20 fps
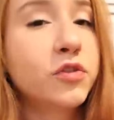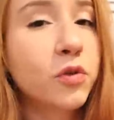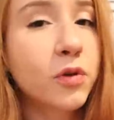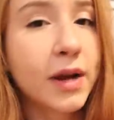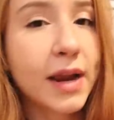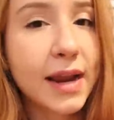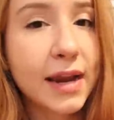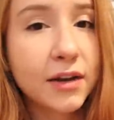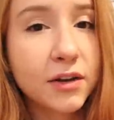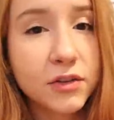
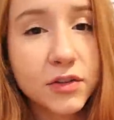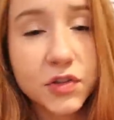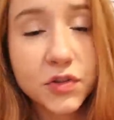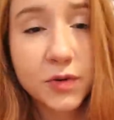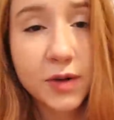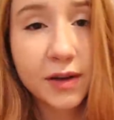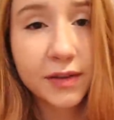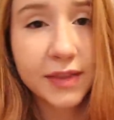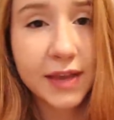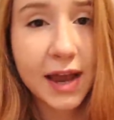door handles
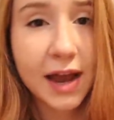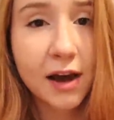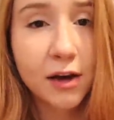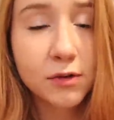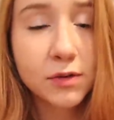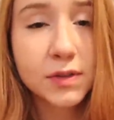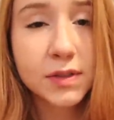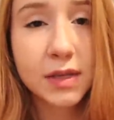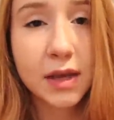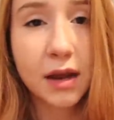throughout the
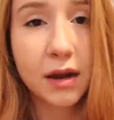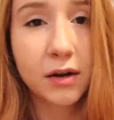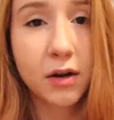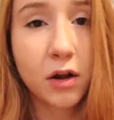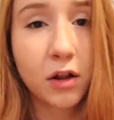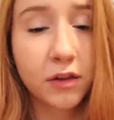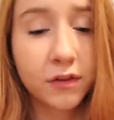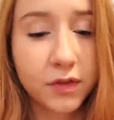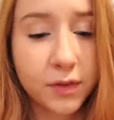house on all